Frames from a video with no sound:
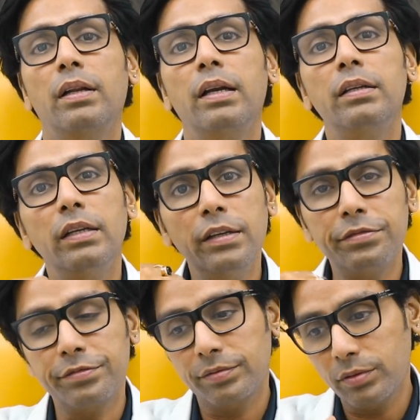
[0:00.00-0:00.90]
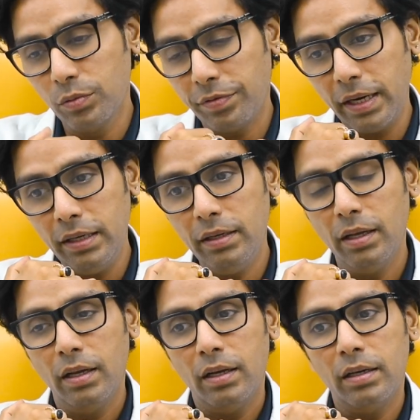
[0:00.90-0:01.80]
And if you find
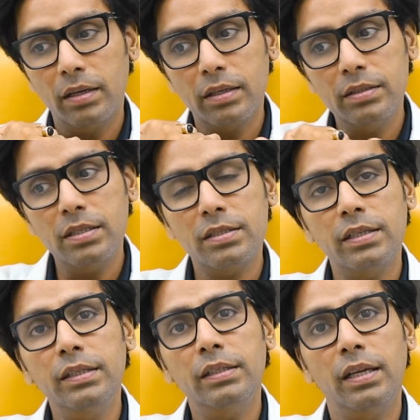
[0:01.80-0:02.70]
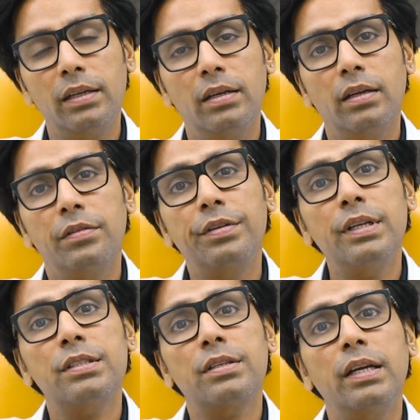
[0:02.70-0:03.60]
a consistent thing,
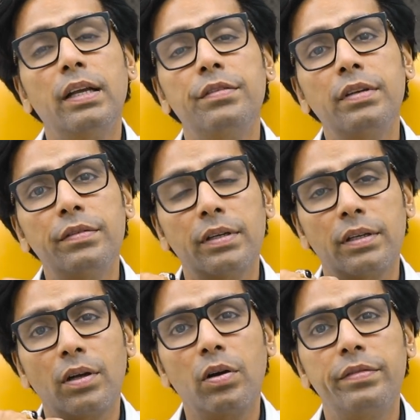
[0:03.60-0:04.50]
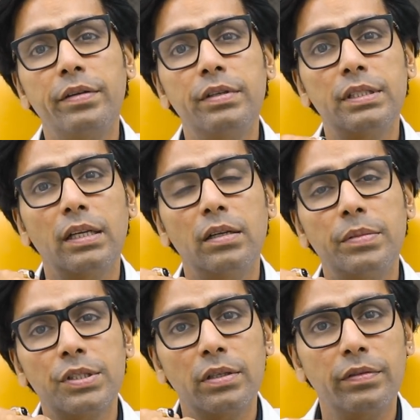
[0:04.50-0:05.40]
finasteride everywhere, of every single
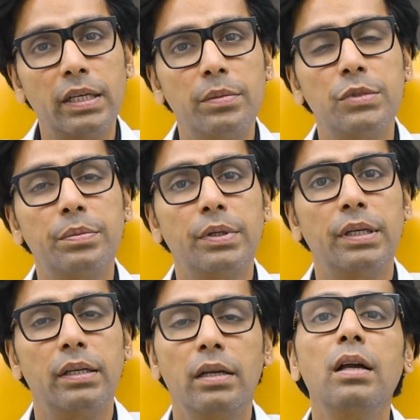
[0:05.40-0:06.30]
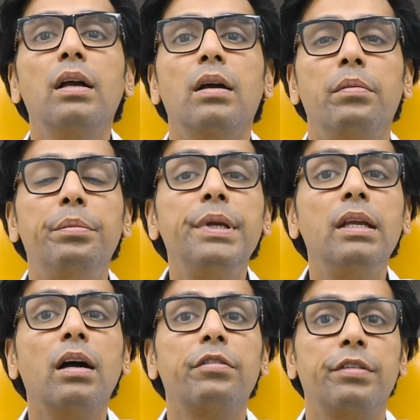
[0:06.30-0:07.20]
patient, 1 mg per day,
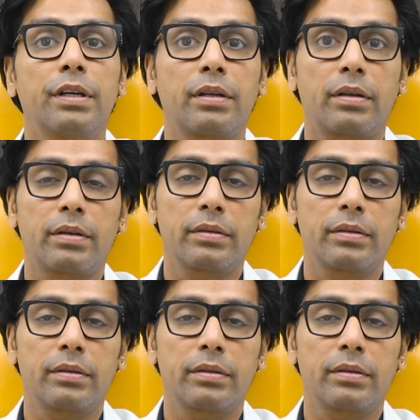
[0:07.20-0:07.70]
be aware.